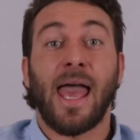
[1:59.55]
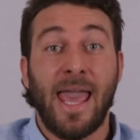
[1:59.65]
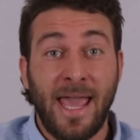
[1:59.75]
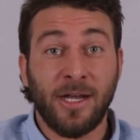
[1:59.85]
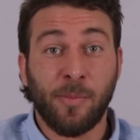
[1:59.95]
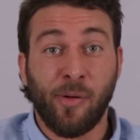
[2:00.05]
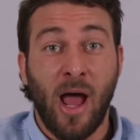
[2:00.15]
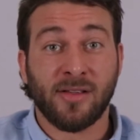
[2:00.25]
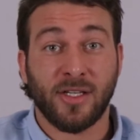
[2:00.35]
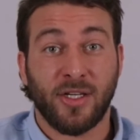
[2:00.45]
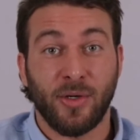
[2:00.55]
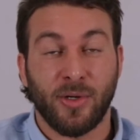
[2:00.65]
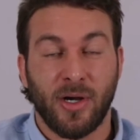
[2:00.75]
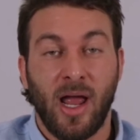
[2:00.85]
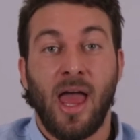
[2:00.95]
and a
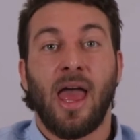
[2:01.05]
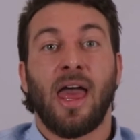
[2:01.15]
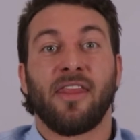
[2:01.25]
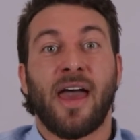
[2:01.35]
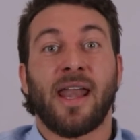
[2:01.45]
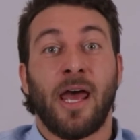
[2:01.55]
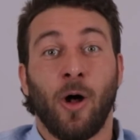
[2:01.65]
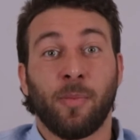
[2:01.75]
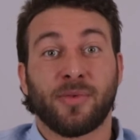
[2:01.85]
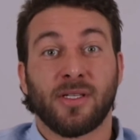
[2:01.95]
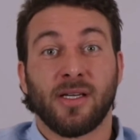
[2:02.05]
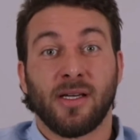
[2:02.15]
prosecutor that helped